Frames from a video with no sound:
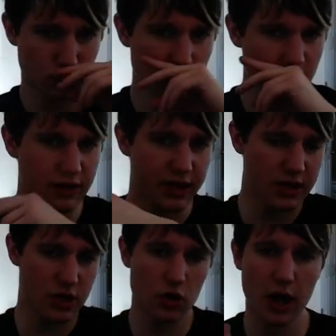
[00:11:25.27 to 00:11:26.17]
then
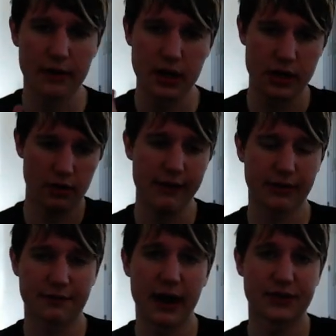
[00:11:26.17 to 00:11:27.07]
you're have to
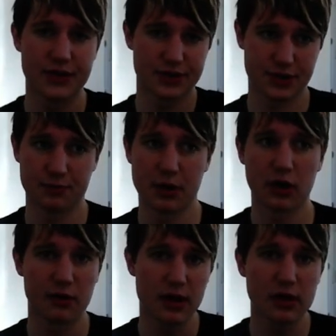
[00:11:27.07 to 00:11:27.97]
fight this superior
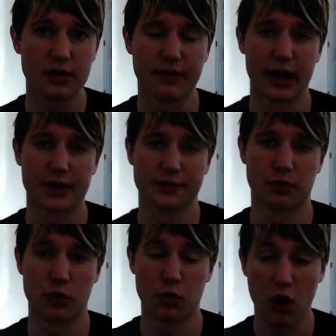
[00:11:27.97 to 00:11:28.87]
minion advantage for you in
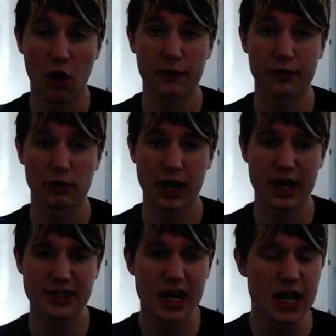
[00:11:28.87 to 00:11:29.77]
all of your lanes.
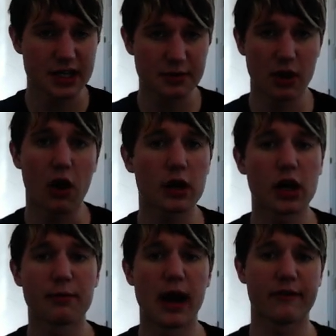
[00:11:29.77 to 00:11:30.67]
It's gonna be hard to come
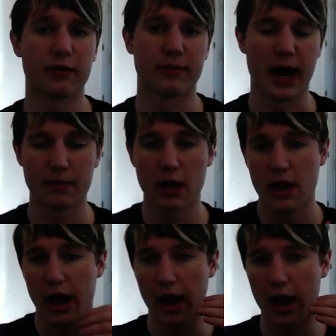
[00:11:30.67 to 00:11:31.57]
back from that.
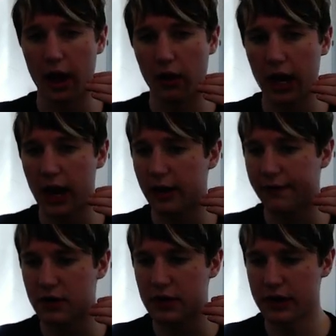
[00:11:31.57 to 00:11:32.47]
All right, and then if you
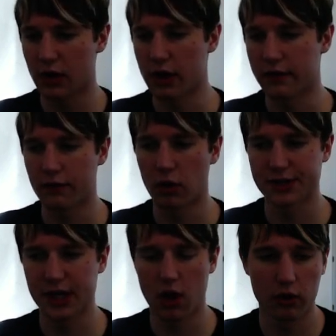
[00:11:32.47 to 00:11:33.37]
want to say,
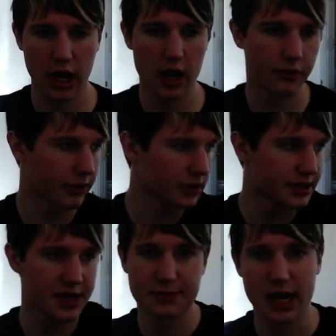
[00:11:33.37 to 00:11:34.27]
okay, they're going to take
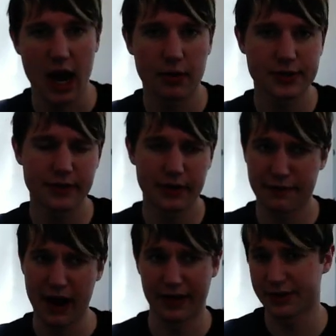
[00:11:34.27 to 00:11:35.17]
some towers over there, fine,
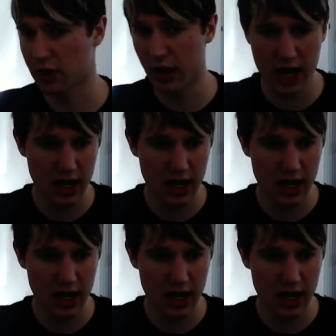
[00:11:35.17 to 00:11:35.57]
let's go ahead,